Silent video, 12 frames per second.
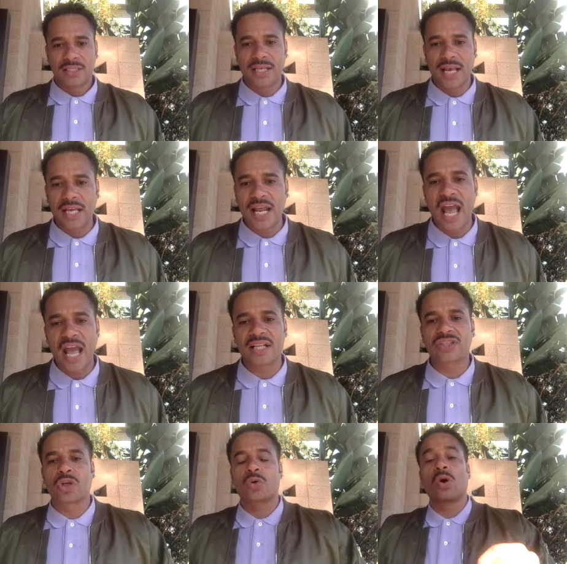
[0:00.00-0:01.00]
to
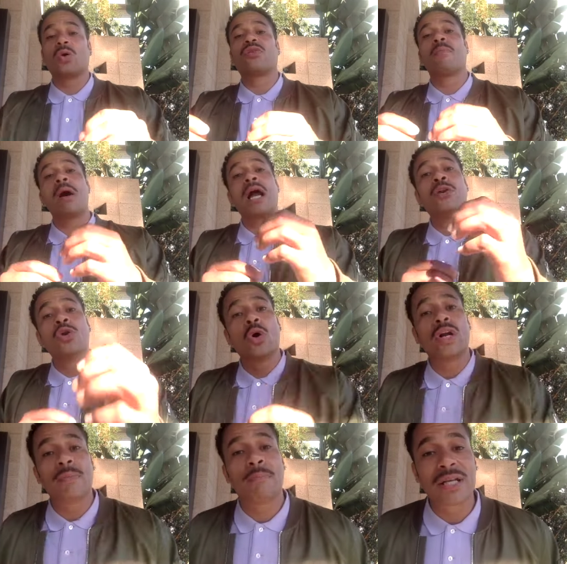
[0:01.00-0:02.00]
enhance the growth of
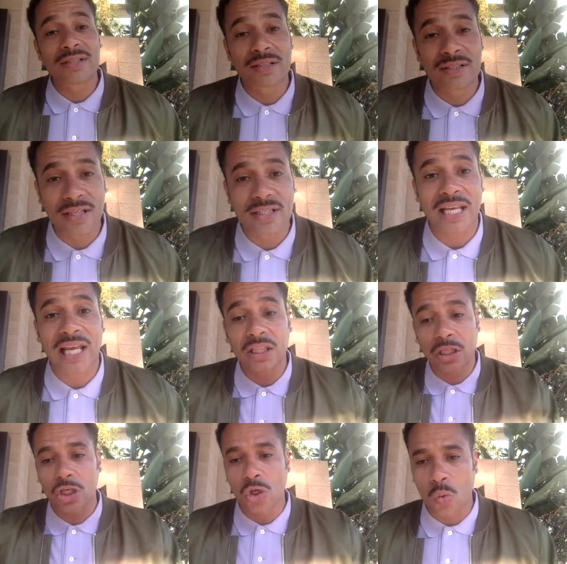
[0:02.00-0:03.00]
minority businesses in
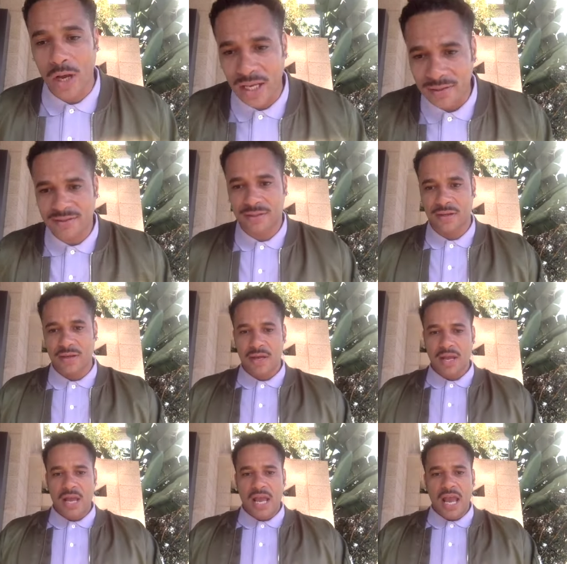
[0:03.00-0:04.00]
the U.S
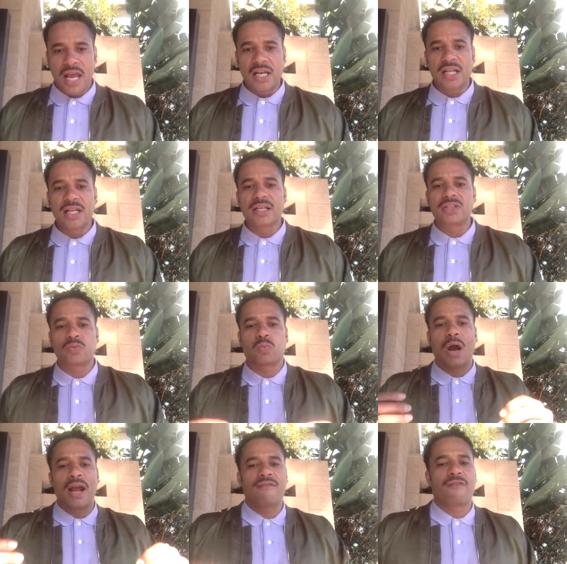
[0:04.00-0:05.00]
and it is
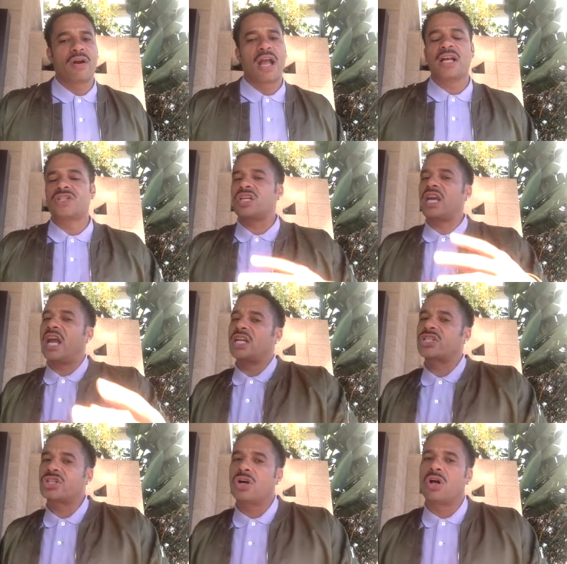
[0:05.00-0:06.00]
right for
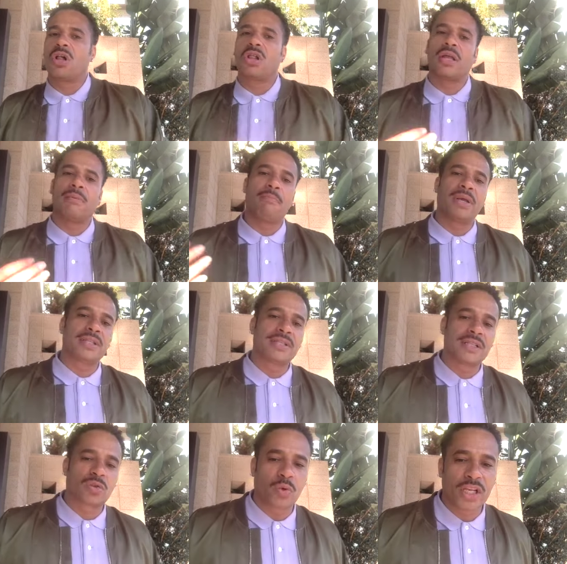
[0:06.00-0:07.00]
educational and
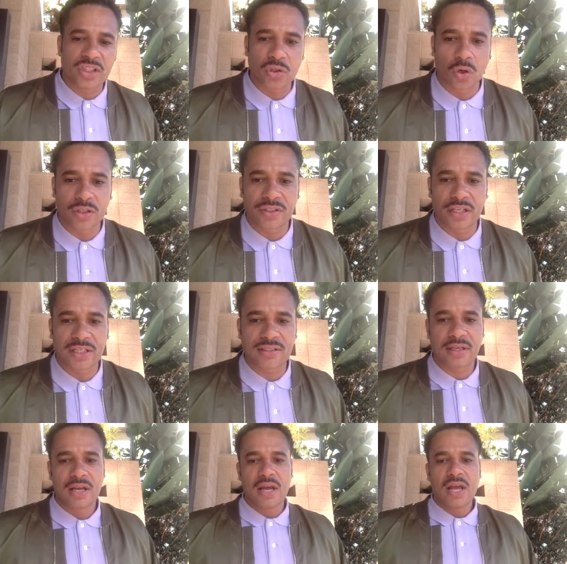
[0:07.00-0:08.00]
business
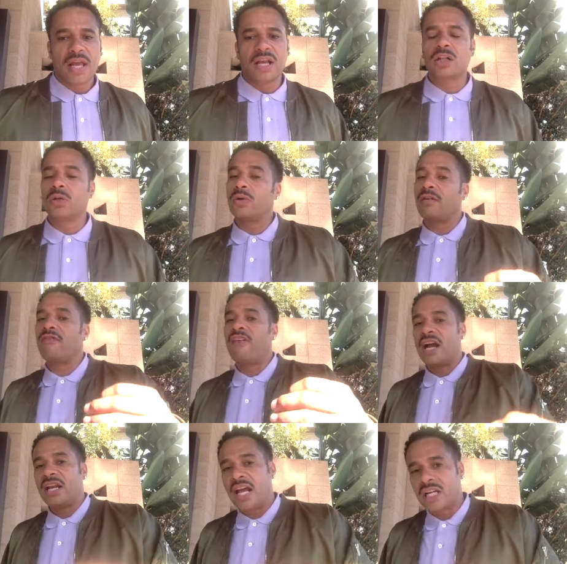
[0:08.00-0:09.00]
resources, including
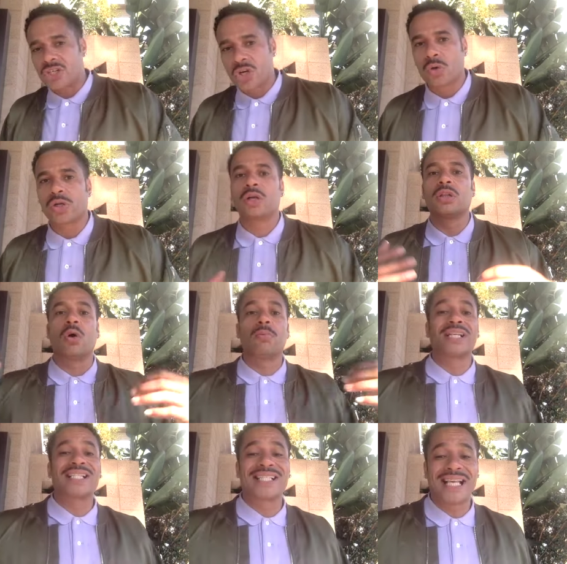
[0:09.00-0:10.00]
financial and
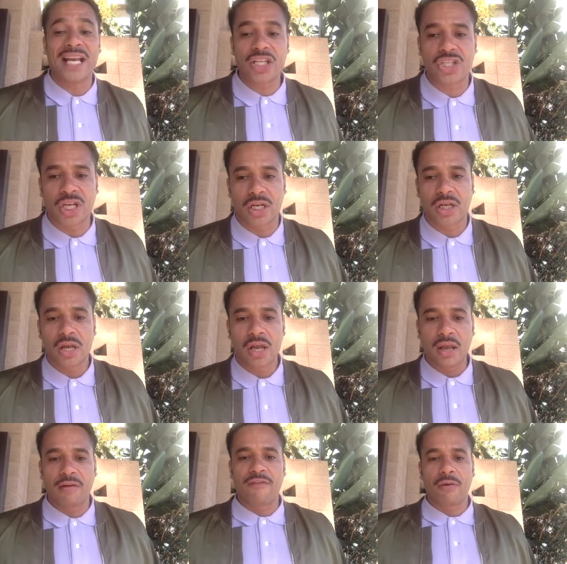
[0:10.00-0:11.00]
globalization
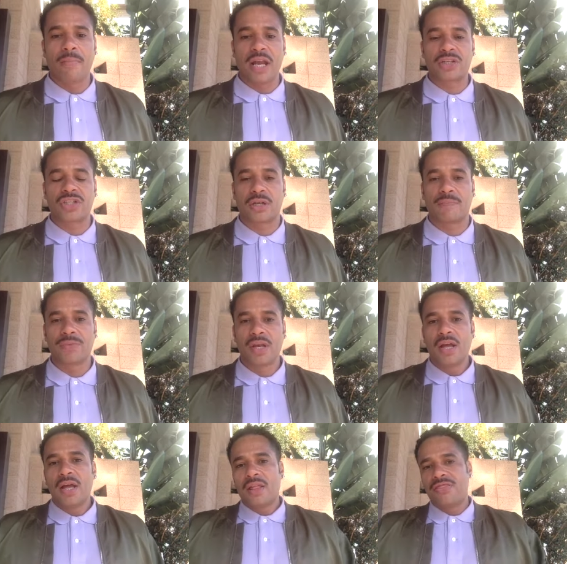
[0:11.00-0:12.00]
information.
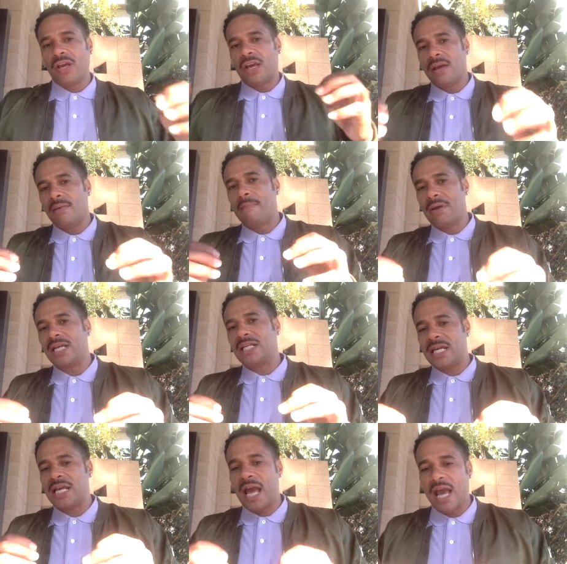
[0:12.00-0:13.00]
The
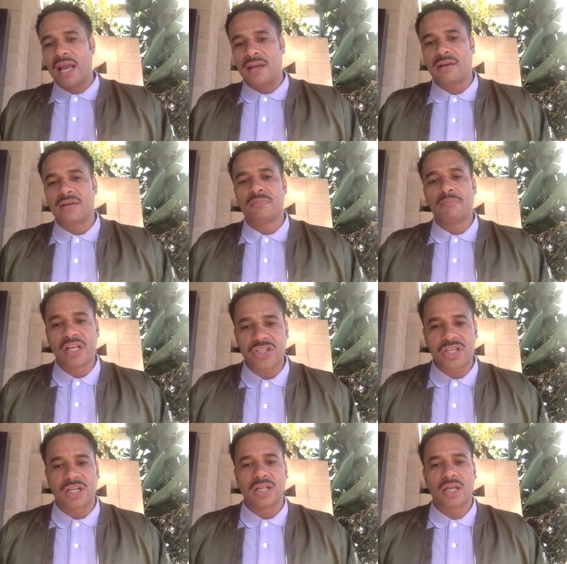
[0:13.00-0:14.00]
MBDA
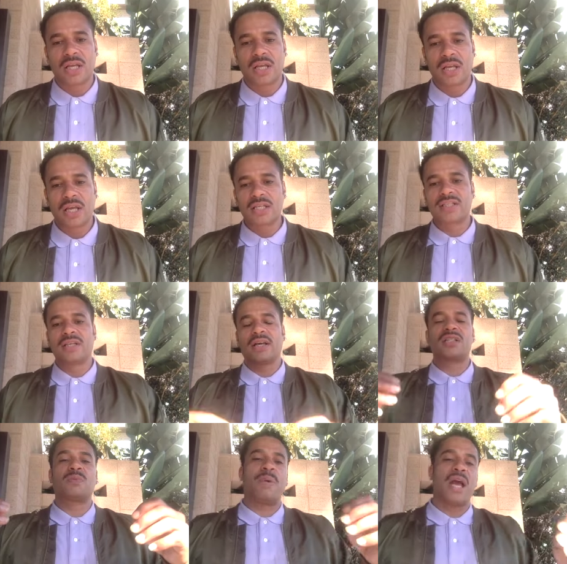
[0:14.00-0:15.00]
mission is to
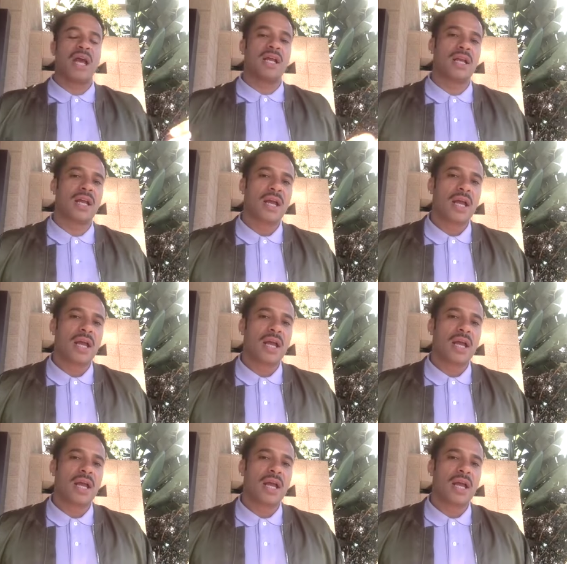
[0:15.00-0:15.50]
expand